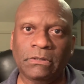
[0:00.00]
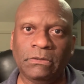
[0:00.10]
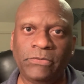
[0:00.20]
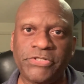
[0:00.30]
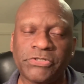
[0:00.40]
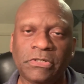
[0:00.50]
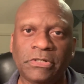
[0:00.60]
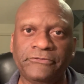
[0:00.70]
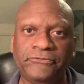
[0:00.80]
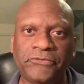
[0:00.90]
which
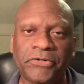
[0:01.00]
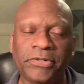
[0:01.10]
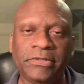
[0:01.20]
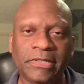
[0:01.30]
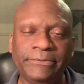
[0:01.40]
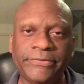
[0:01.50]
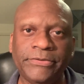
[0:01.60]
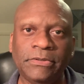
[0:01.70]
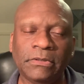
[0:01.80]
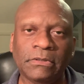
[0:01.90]
called for a
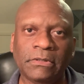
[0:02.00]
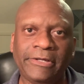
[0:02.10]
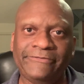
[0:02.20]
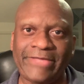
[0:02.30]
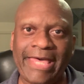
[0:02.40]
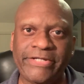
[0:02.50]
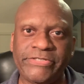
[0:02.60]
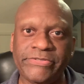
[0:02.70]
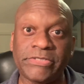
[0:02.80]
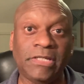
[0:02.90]
number of
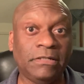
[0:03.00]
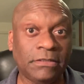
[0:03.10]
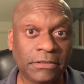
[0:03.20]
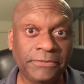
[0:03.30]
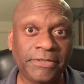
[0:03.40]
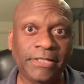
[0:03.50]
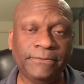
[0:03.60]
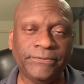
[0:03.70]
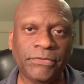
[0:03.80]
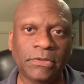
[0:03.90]
actions, including,